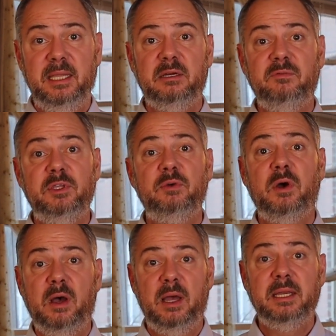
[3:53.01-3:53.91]
interview
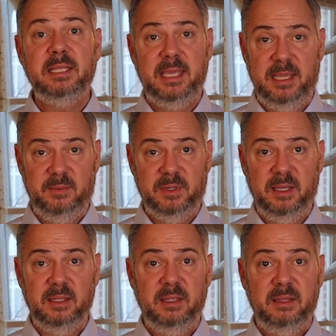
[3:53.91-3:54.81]
on camera.